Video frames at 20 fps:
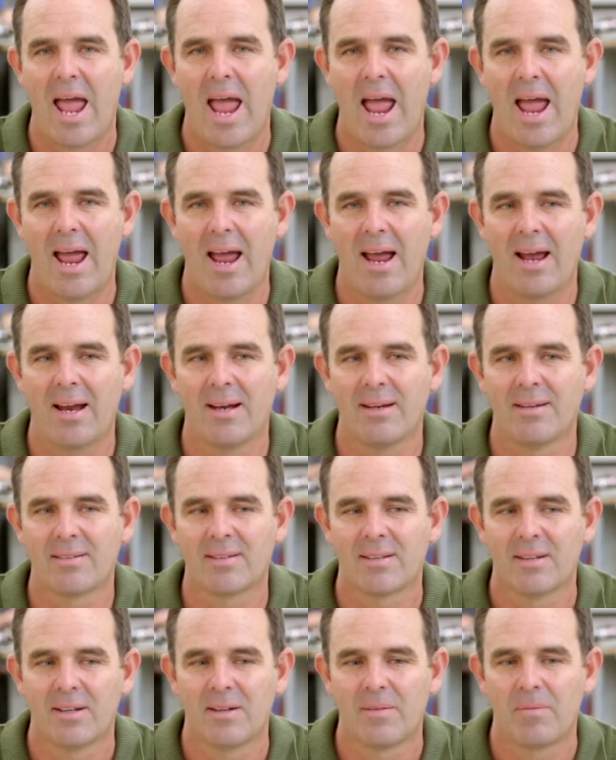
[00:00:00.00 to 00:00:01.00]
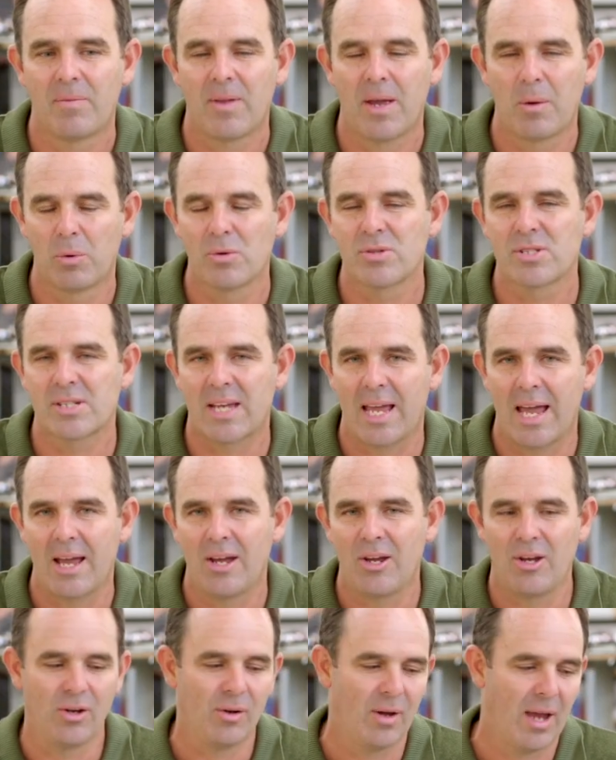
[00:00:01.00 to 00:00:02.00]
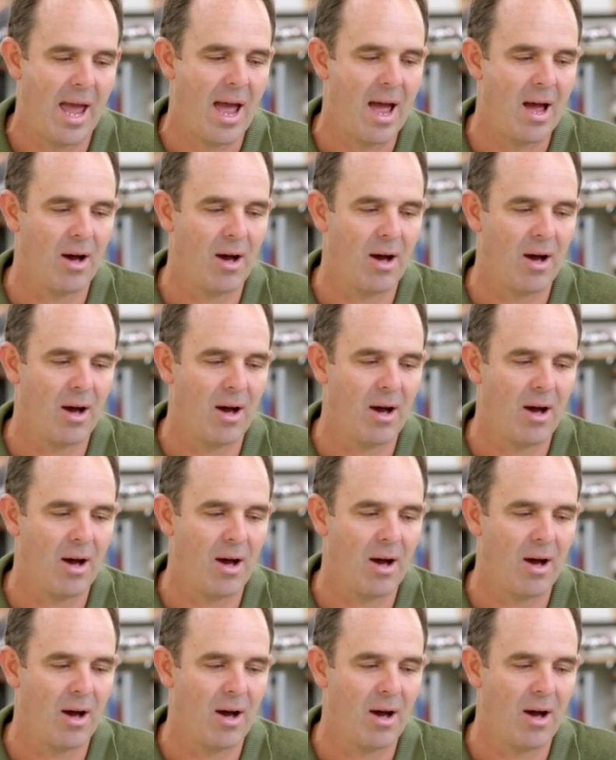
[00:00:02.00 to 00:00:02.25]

and it will scare you.